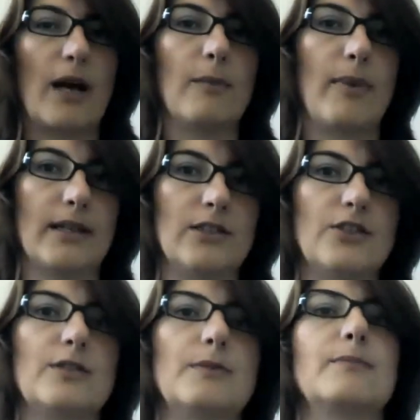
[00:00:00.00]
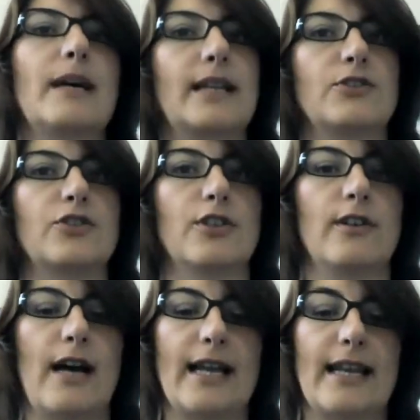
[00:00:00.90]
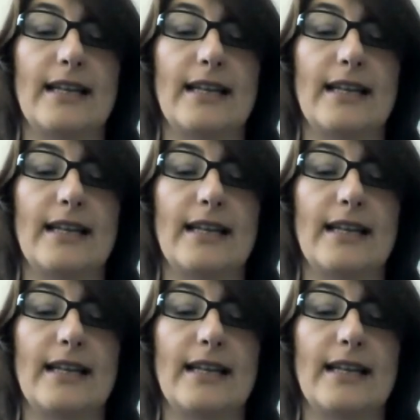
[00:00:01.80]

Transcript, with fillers: Global Partnerships Manager